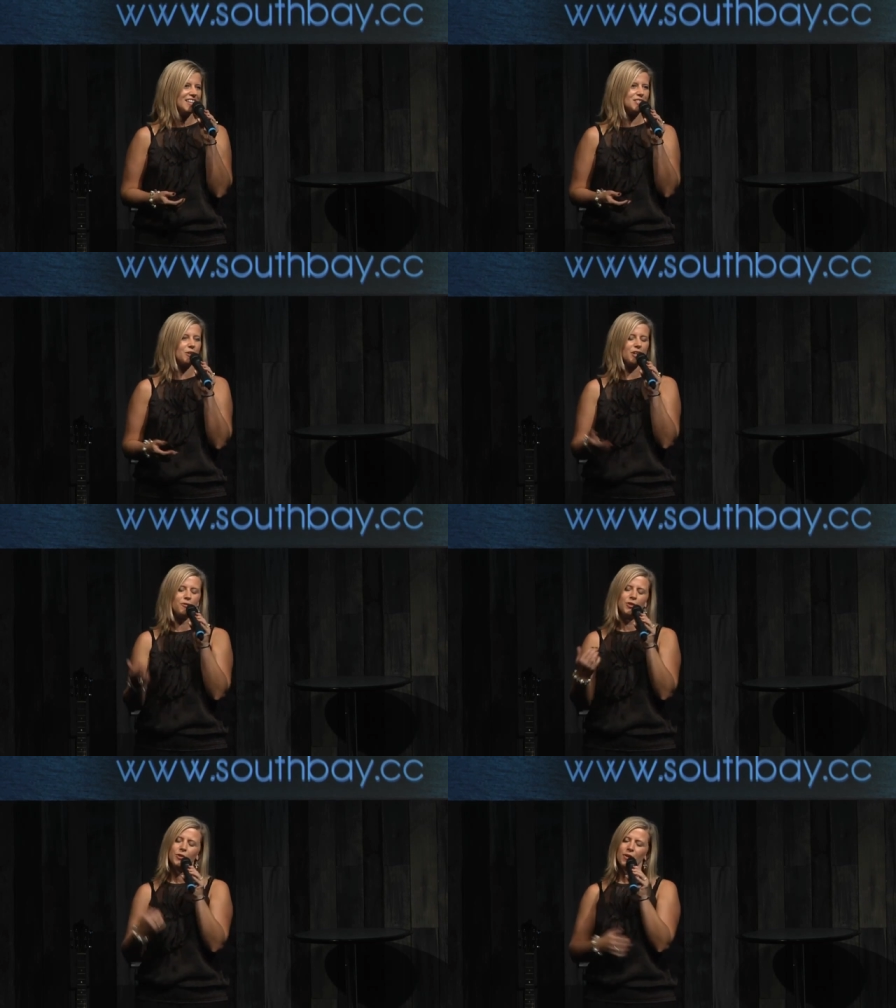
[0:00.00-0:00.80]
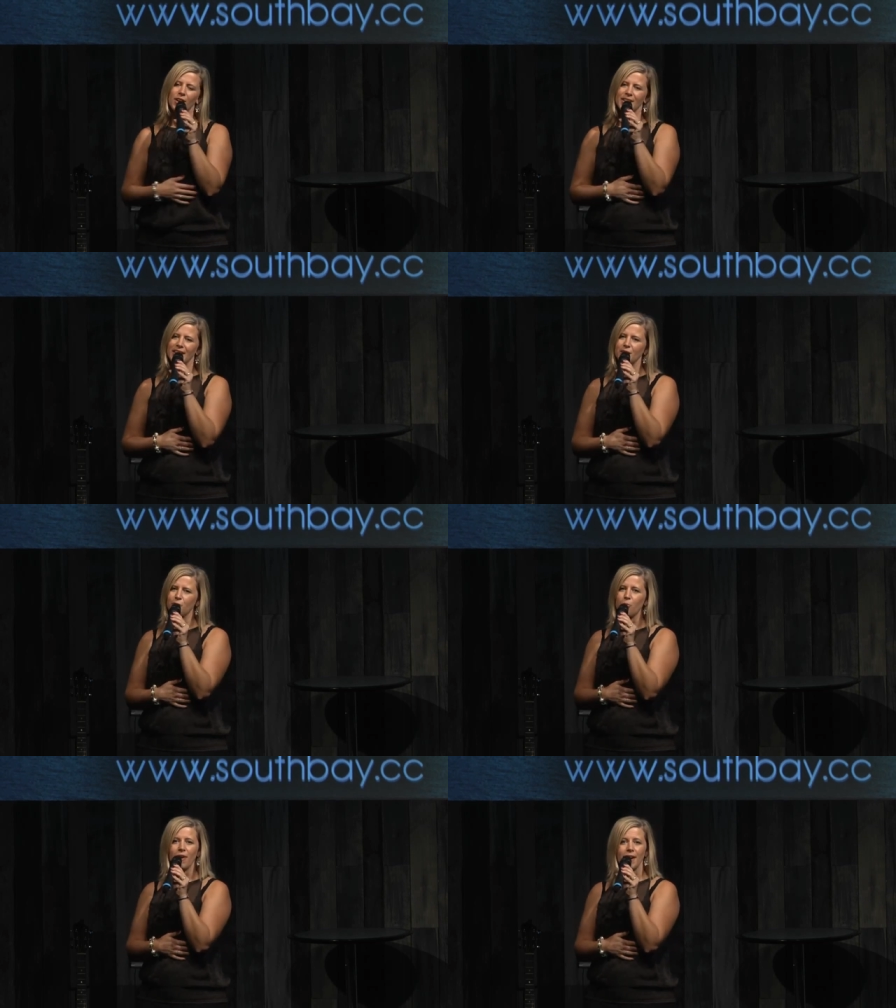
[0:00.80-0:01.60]
So if you are in need
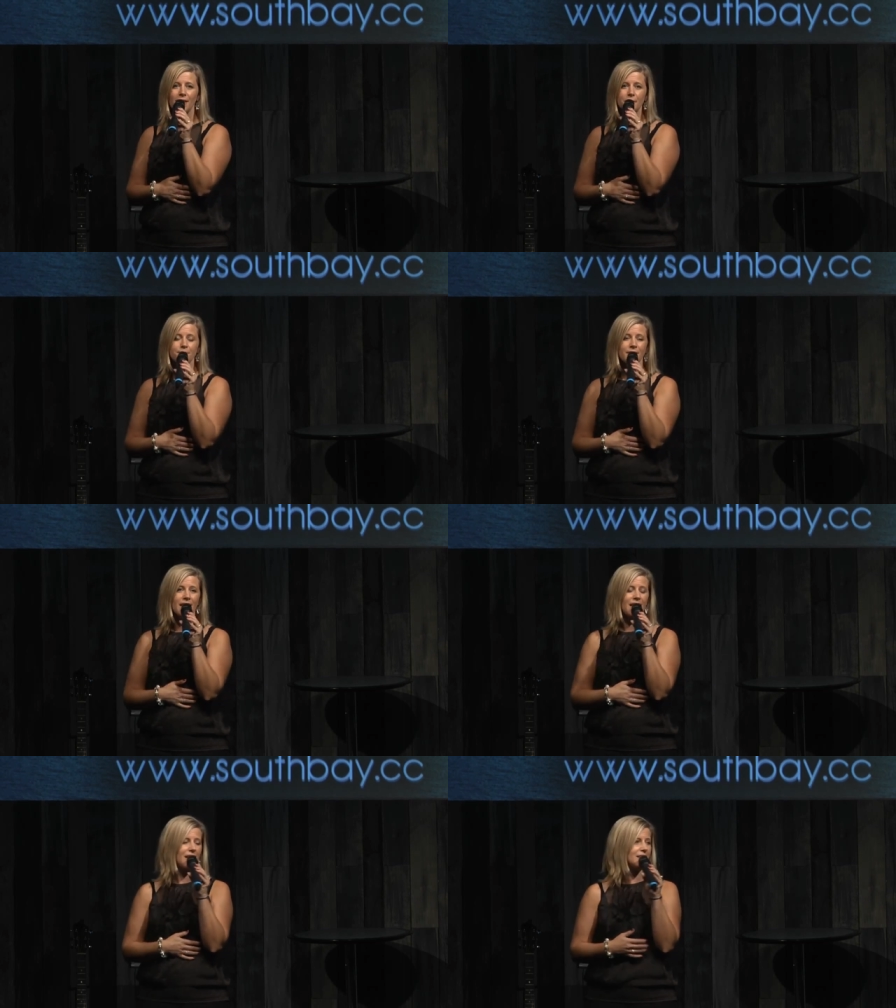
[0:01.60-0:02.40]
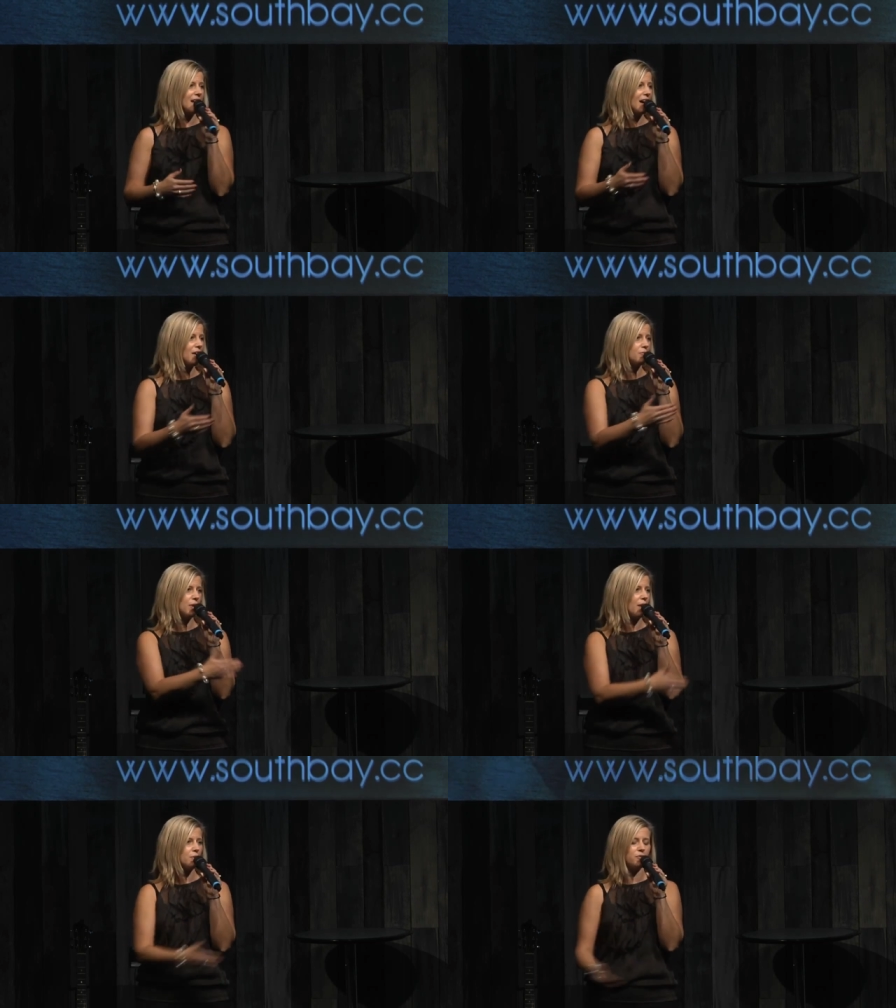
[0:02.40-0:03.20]
of prayer, and uh,
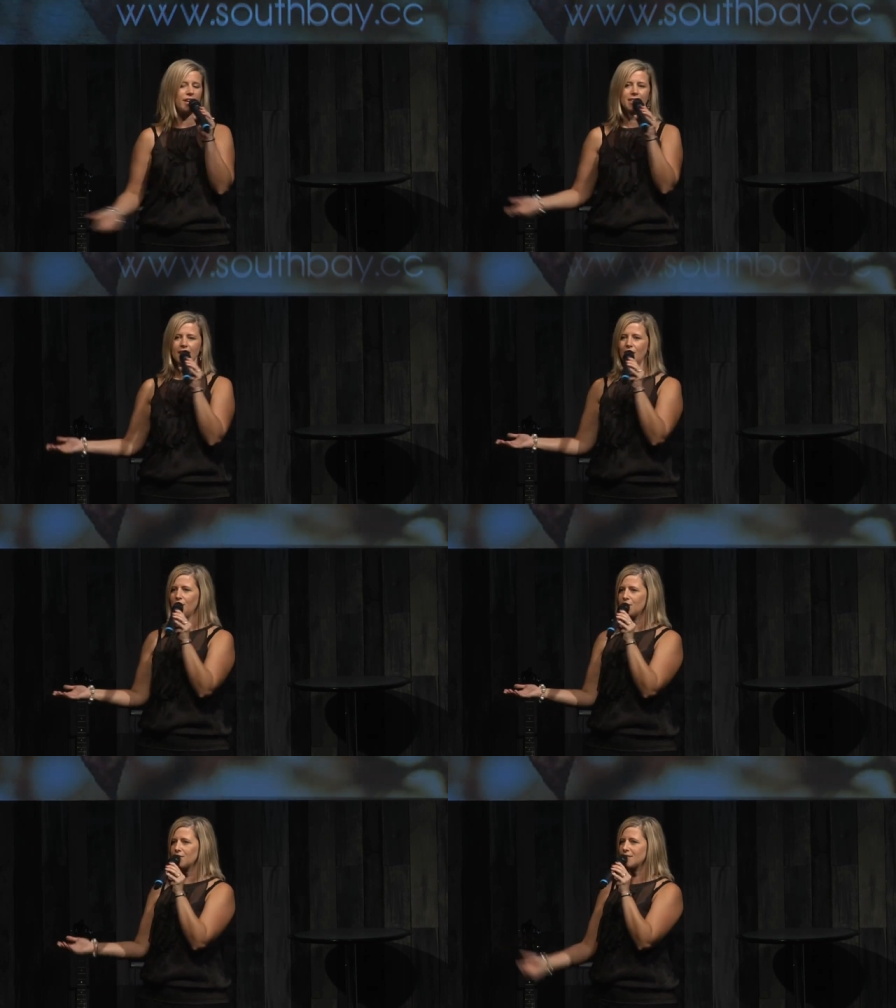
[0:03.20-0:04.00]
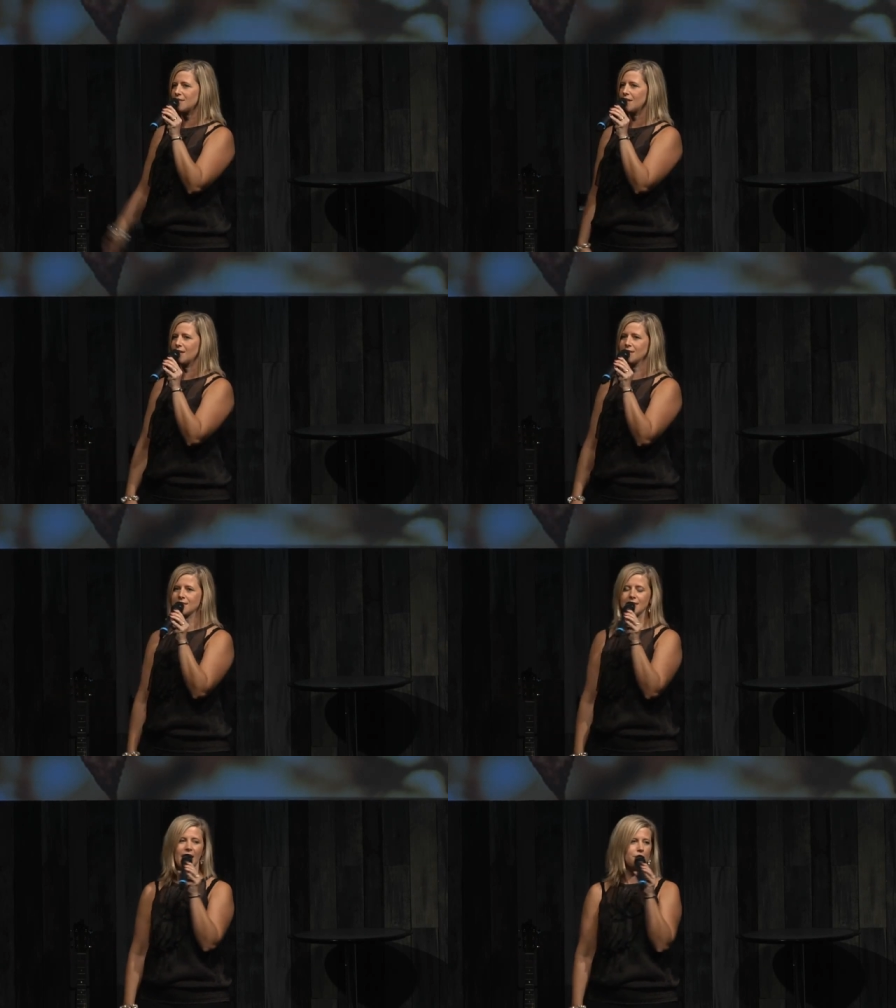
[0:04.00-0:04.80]
we, I want to invite the elders and any of the
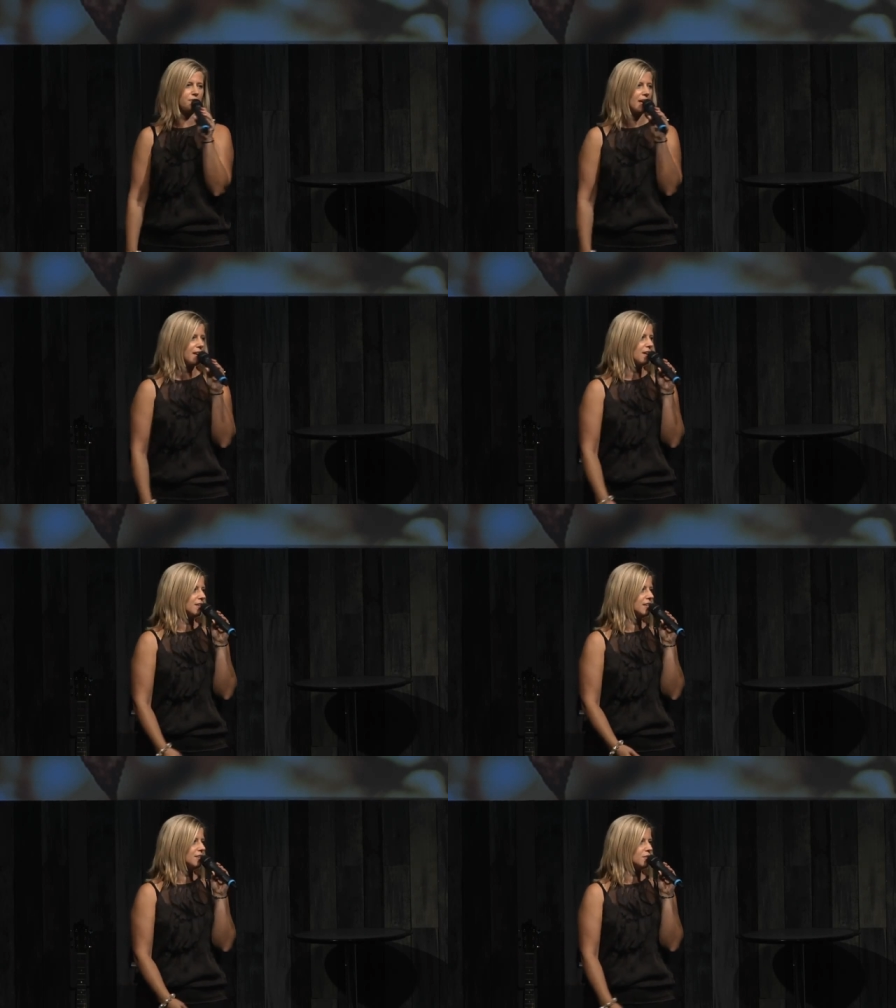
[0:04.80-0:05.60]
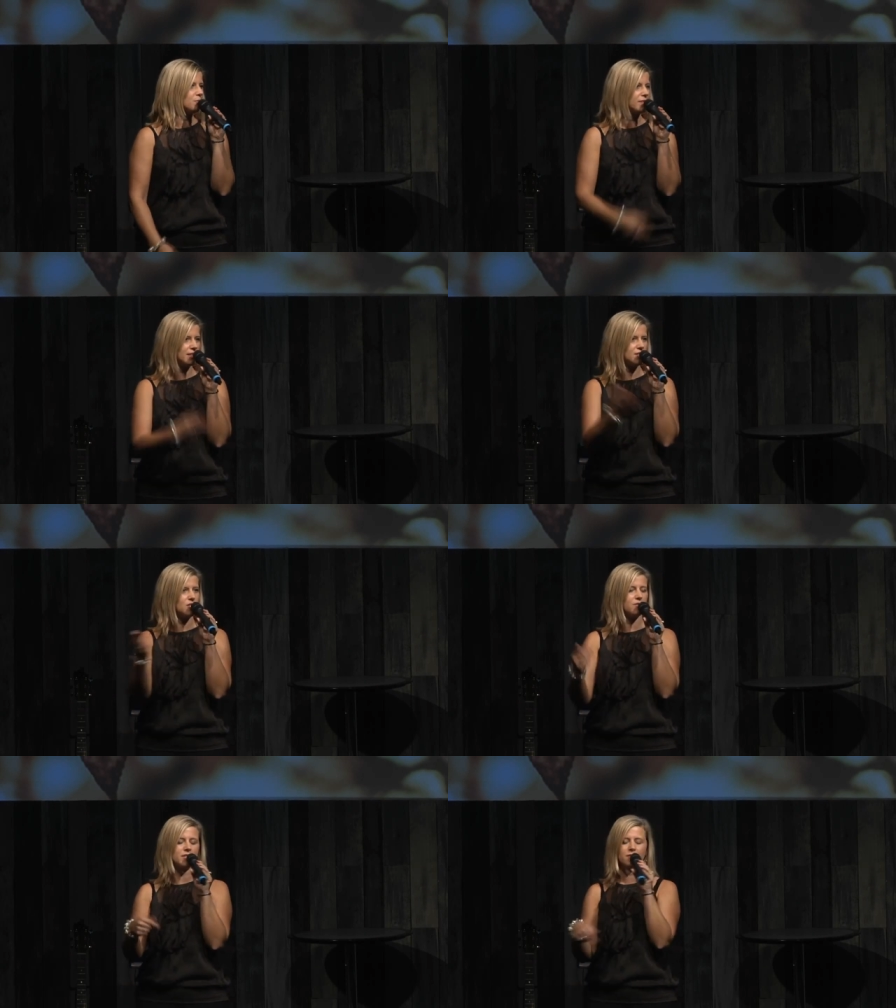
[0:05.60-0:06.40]
staff that are here in the, in the
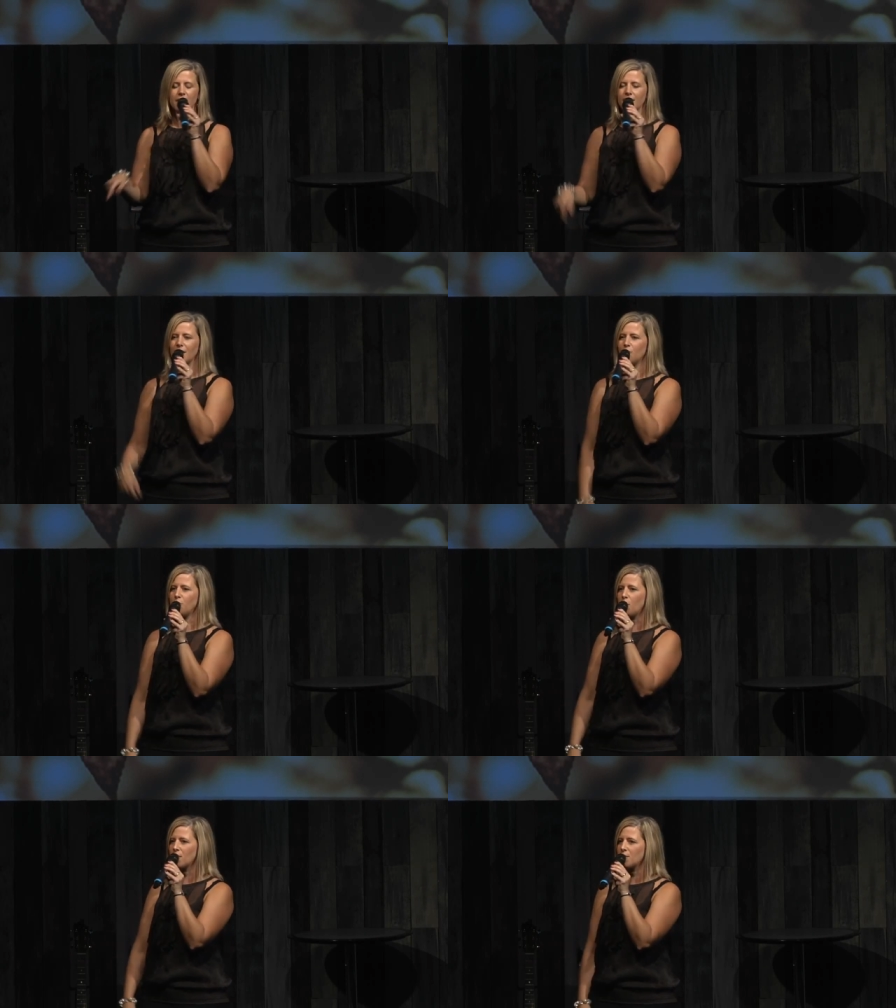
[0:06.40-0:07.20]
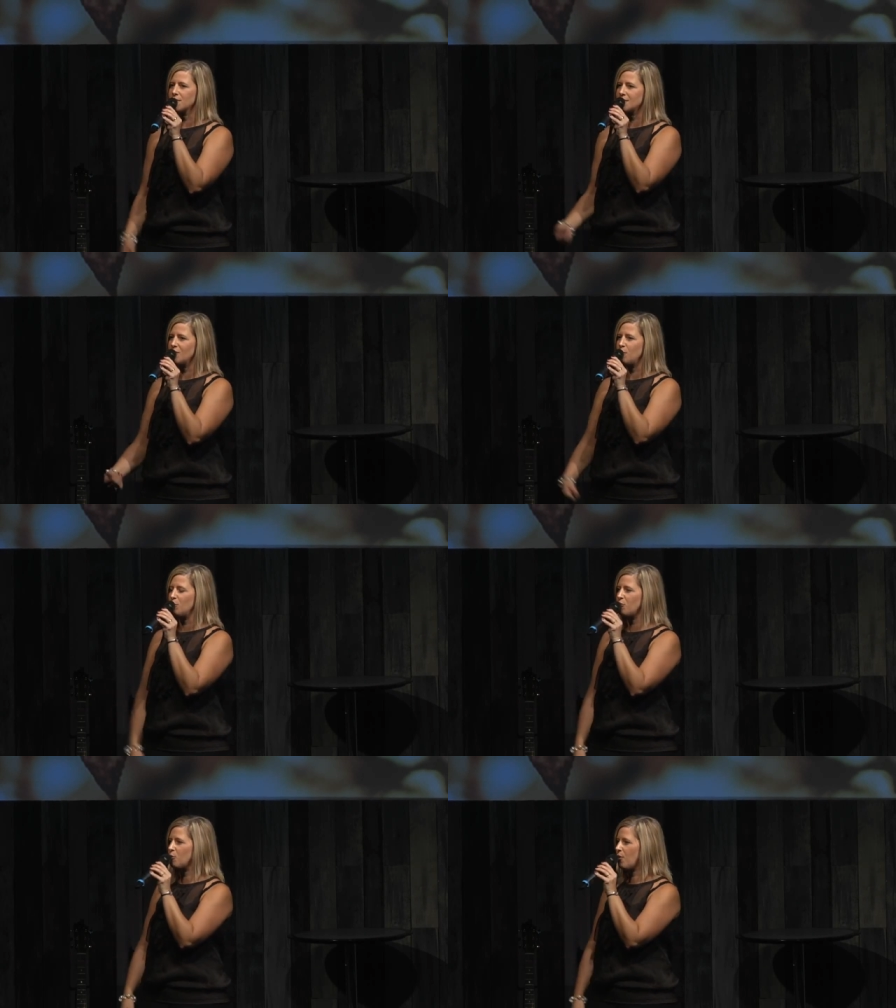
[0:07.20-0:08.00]
service, if they could come forward and receive
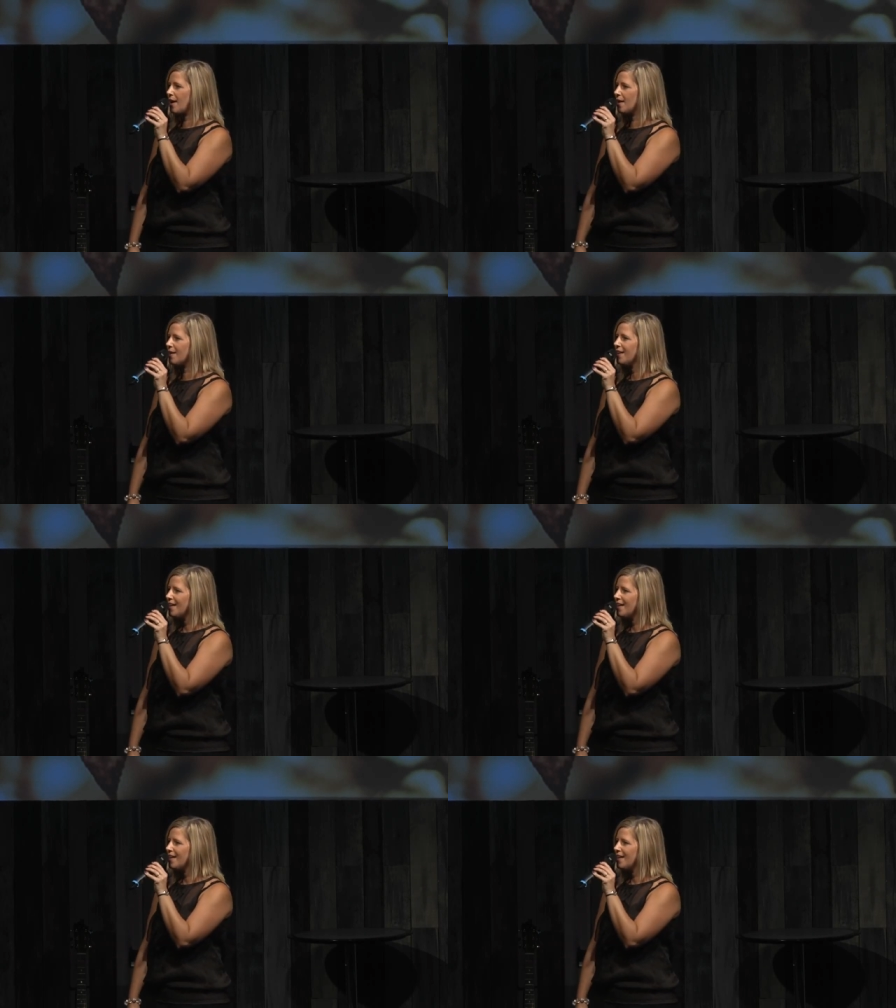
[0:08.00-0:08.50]
people for prayer,